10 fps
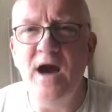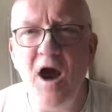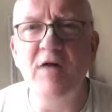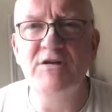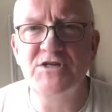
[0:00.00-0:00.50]

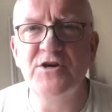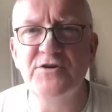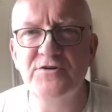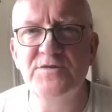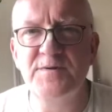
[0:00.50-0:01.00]
are
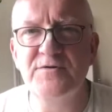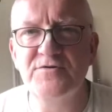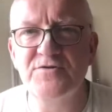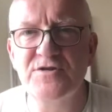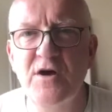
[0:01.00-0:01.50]
eternal
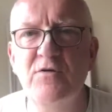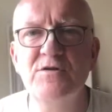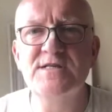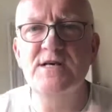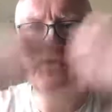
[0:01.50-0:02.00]
spiritual
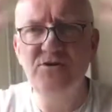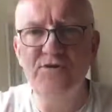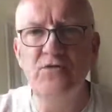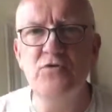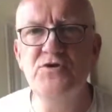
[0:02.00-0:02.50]
souls
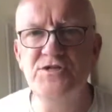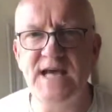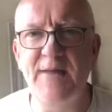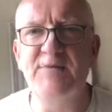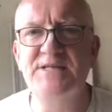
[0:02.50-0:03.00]
who just
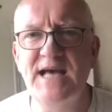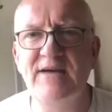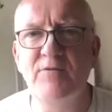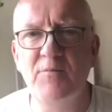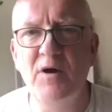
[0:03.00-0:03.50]
happen to
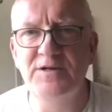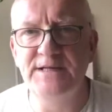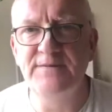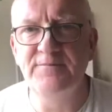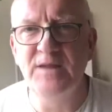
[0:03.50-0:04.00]
have a
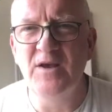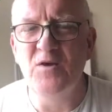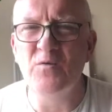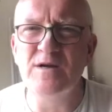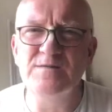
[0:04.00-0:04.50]
body,
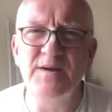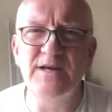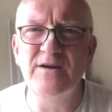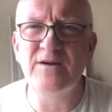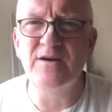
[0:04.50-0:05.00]
whereas my
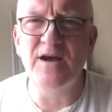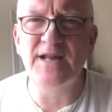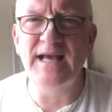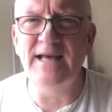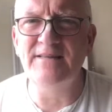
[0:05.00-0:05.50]
kind
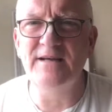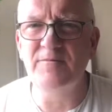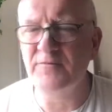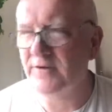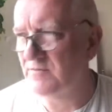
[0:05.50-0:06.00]
of Catholic
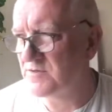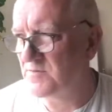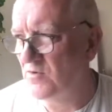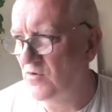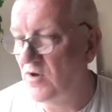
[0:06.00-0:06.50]
upbringing was
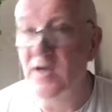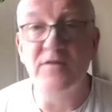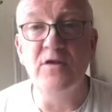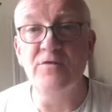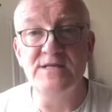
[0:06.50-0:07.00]
more,
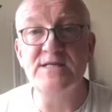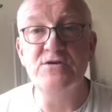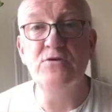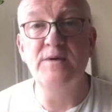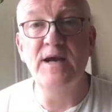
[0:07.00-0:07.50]
no, this is
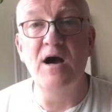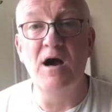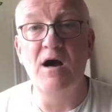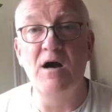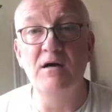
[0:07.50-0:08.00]
who we
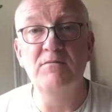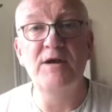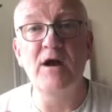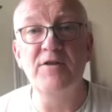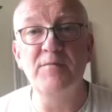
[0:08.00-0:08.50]
are
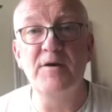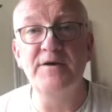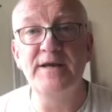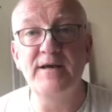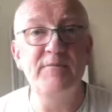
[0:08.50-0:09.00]
the
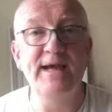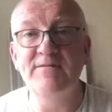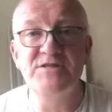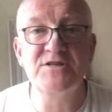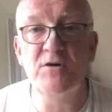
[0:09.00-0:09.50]
body, and we have
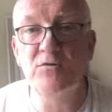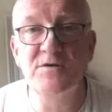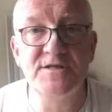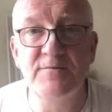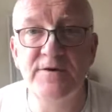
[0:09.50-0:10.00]
a soul
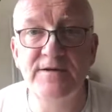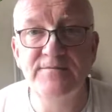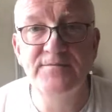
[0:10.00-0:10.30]
somewhere.